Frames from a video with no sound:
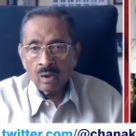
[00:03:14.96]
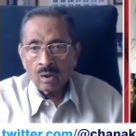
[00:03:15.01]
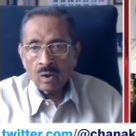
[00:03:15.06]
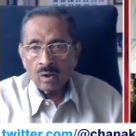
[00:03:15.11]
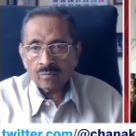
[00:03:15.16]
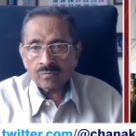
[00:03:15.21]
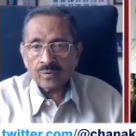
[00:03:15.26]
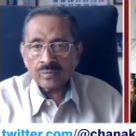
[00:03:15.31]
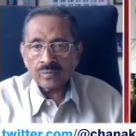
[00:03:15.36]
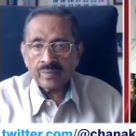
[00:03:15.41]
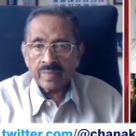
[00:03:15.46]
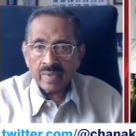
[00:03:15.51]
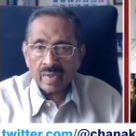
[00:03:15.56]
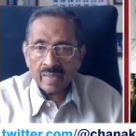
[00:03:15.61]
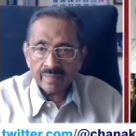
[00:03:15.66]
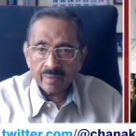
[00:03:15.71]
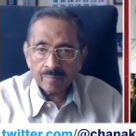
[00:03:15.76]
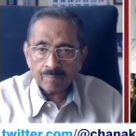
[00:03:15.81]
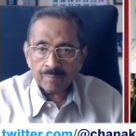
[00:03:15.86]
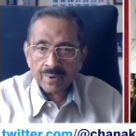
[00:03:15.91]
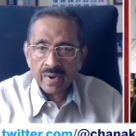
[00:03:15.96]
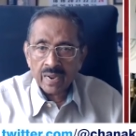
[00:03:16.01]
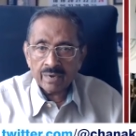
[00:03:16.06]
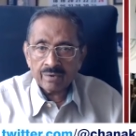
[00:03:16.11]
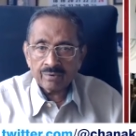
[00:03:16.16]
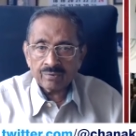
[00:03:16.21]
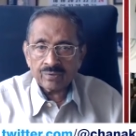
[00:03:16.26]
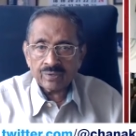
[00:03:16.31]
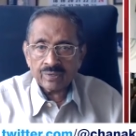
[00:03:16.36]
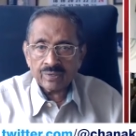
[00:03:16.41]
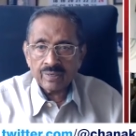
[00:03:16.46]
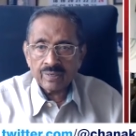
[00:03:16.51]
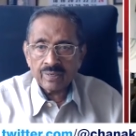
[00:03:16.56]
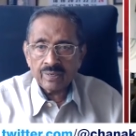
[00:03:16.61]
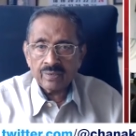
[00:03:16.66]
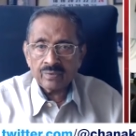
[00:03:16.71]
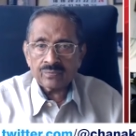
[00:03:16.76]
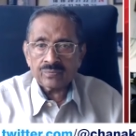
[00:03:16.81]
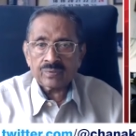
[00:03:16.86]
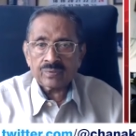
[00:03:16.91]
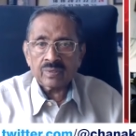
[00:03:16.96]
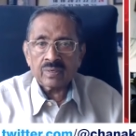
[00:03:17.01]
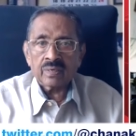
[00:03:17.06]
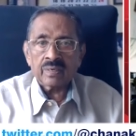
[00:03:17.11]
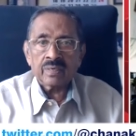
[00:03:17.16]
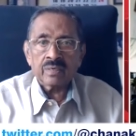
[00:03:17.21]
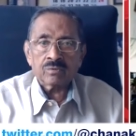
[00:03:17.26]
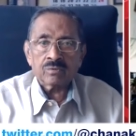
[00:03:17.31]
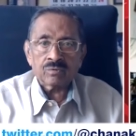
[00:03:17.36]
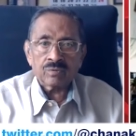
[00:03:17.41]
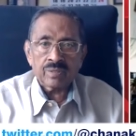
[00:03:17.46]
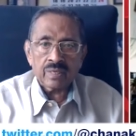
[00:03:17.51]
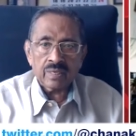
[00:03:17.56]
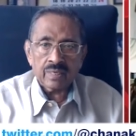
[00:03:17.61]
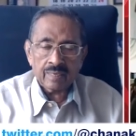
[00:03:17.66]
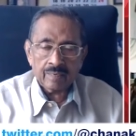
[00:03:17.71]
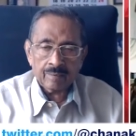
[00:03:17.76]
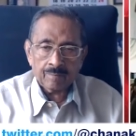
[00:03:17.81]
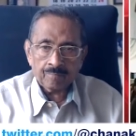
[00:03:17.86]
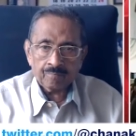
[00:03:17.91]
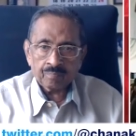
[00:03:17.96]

Of course, the other priority is turning to the